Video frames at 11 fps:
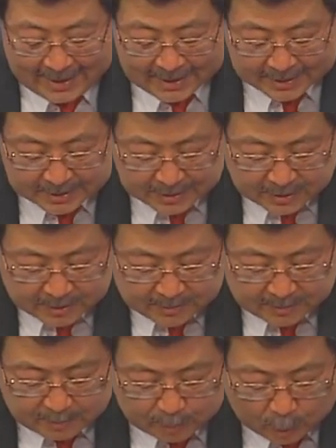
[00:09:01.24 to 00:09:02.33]
end
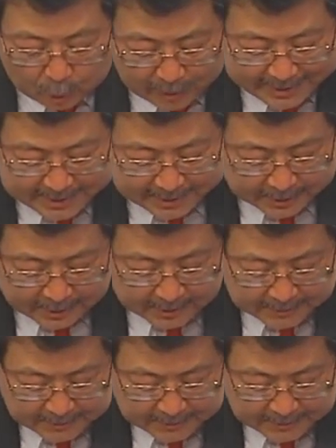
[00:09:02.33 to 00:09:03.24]
pointier.